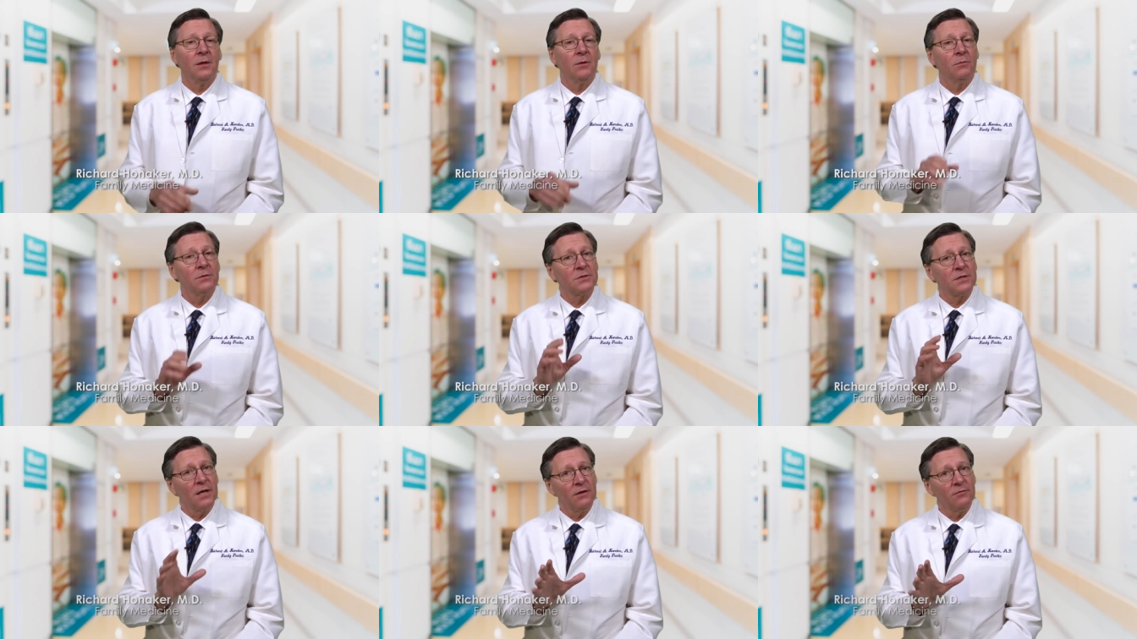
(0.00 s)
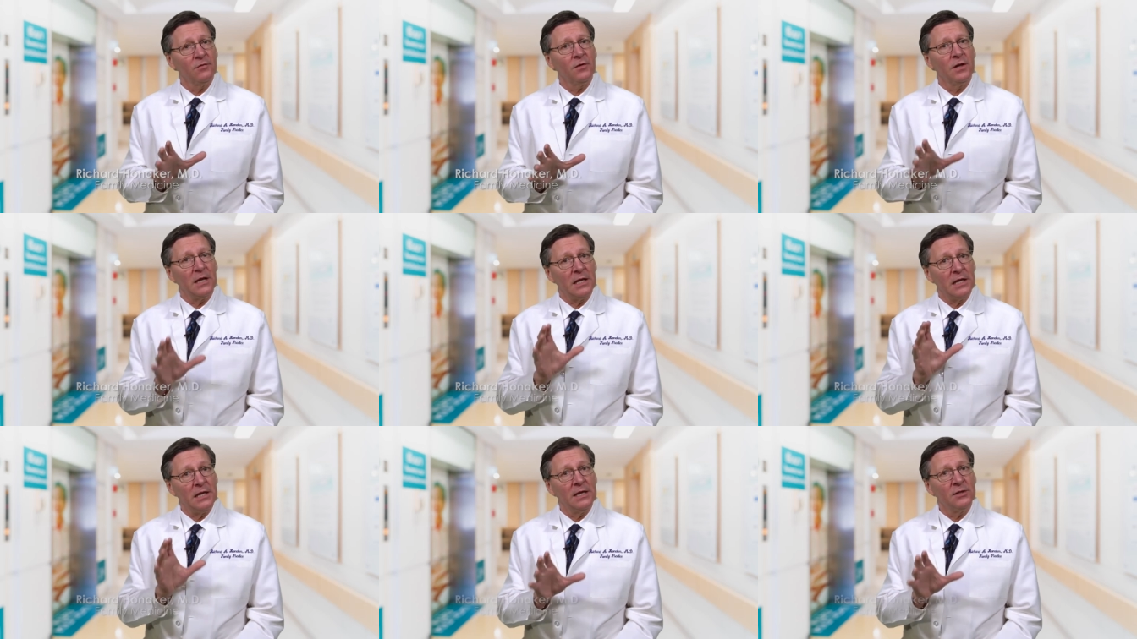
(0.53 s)
Well, it's kind of
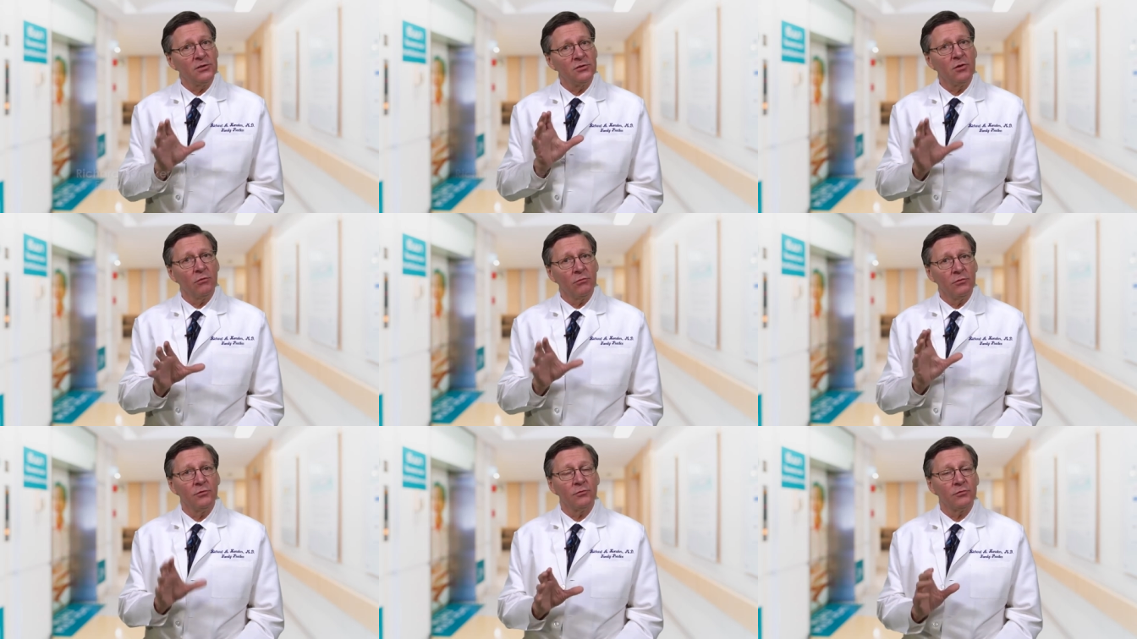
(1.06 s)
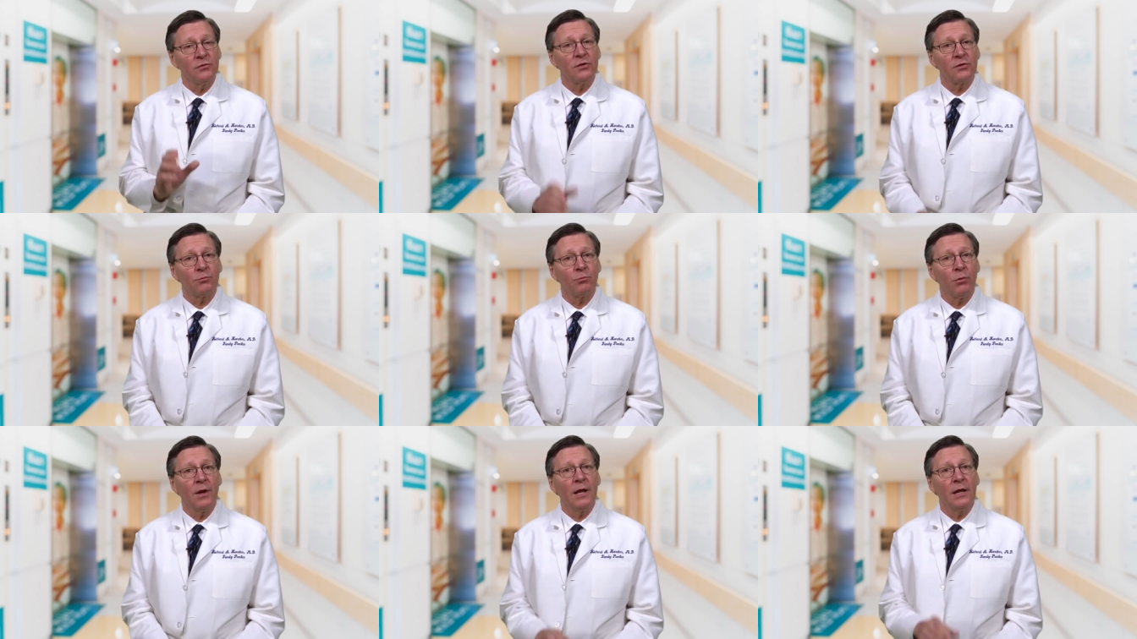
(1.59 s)
funny. Kids don't usually
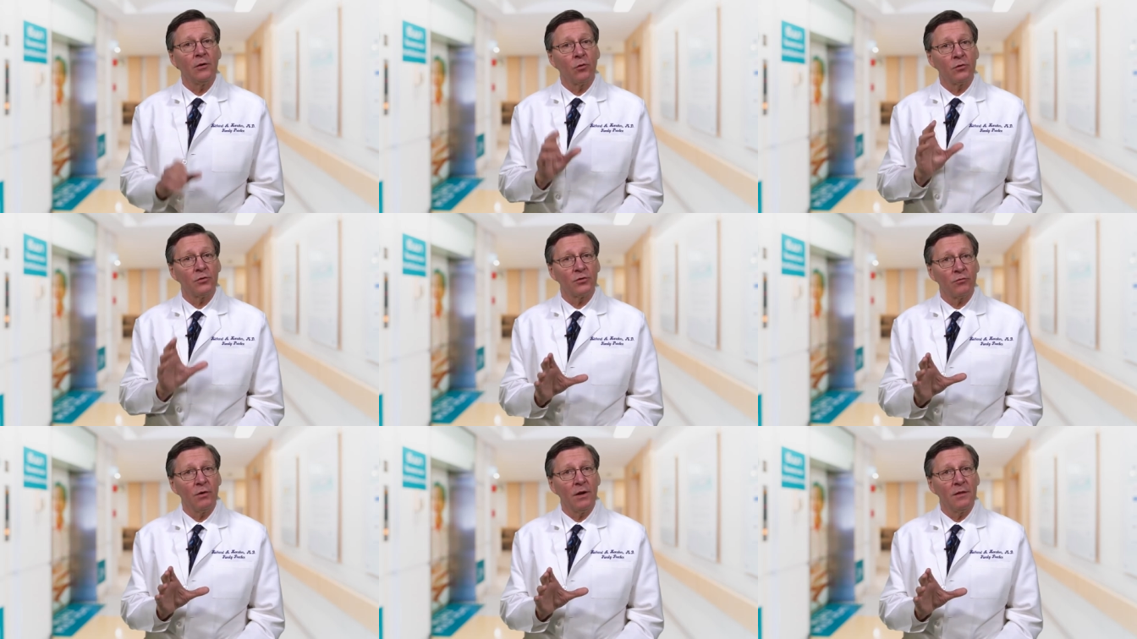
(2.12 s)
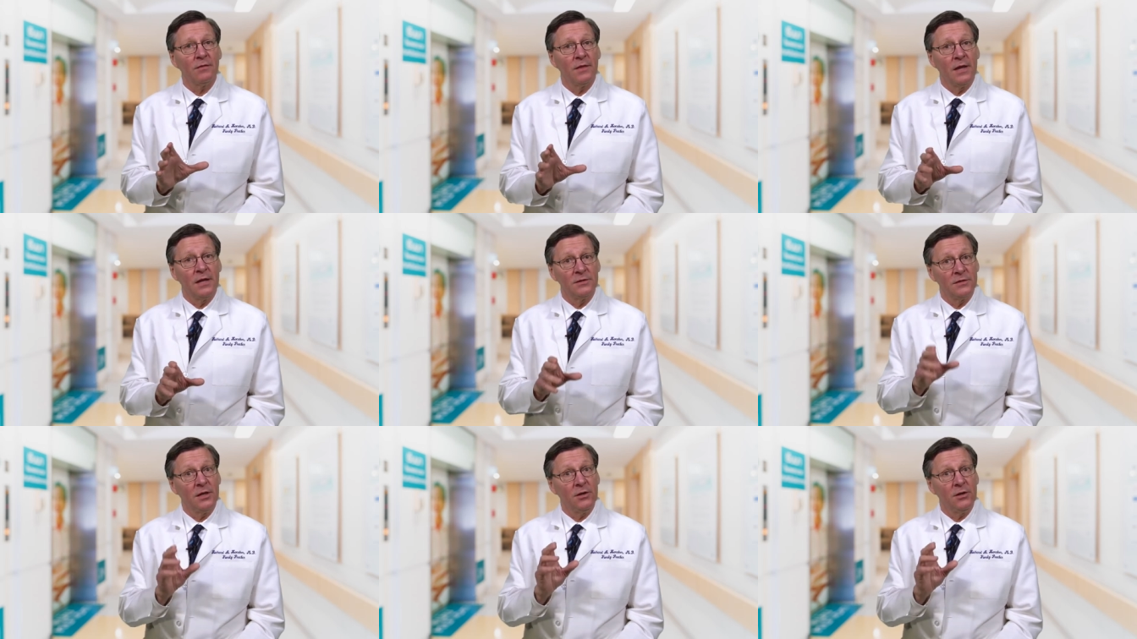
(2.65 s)
sprain or strain things.